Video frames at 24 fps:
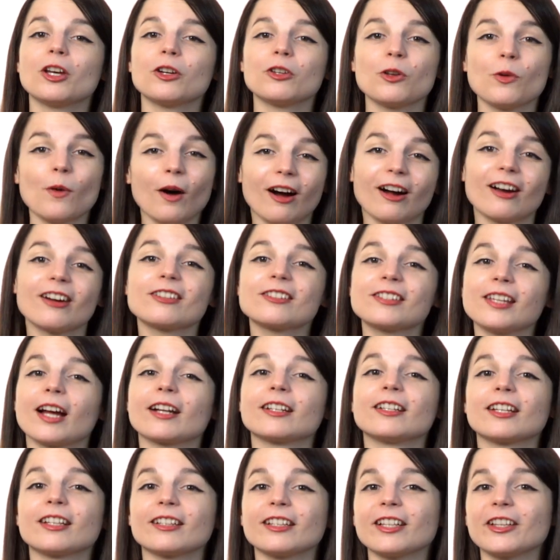though you are
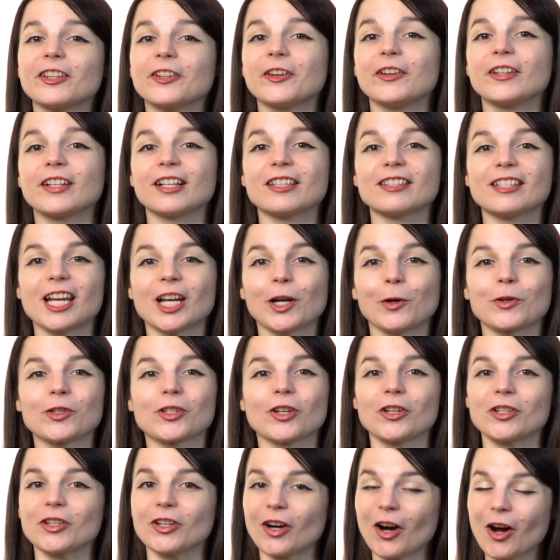technically learning a language
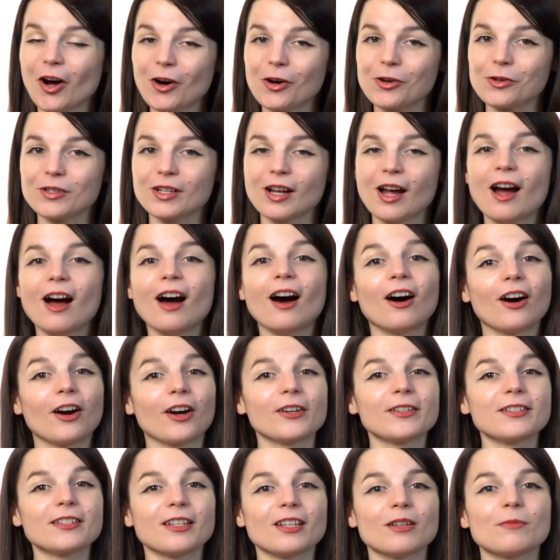on your own,
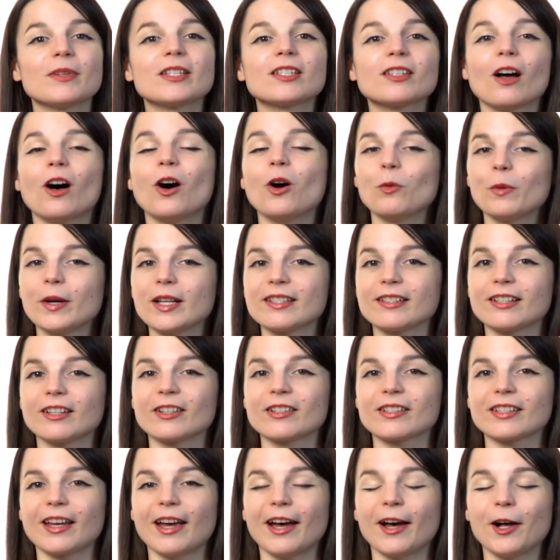our team is always
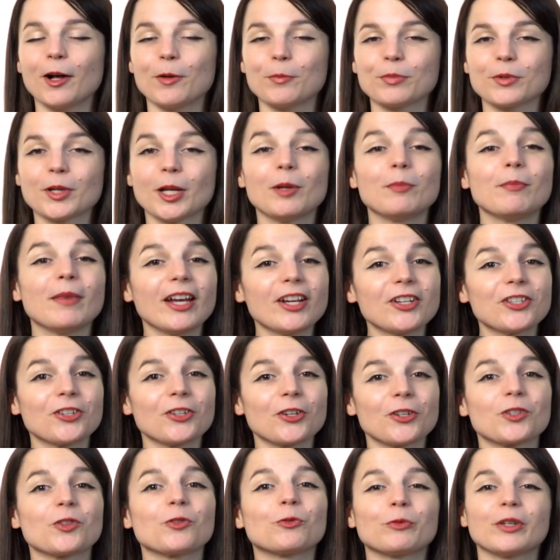here to help and make
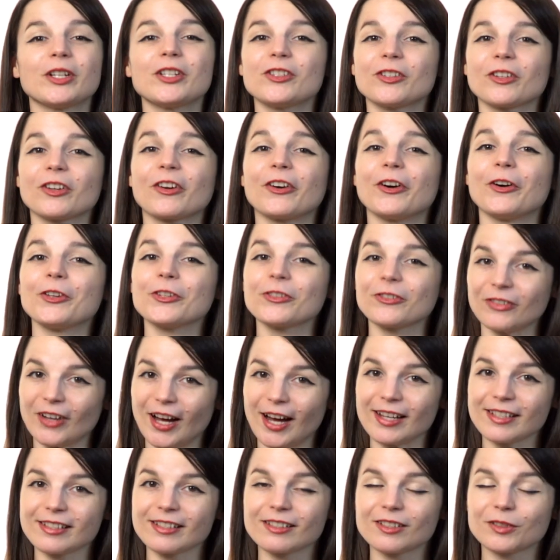sure you reach your goals
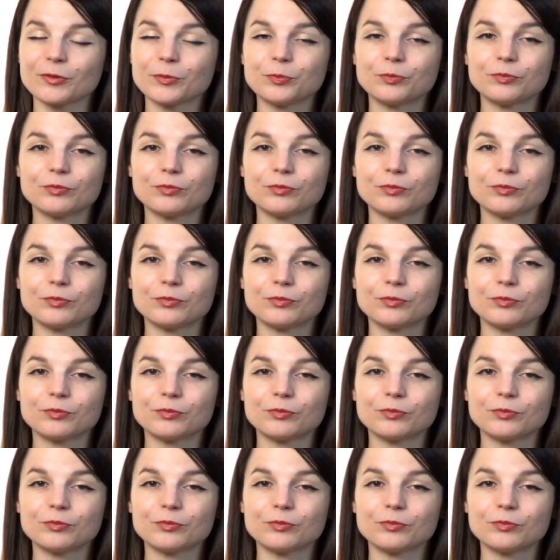fast.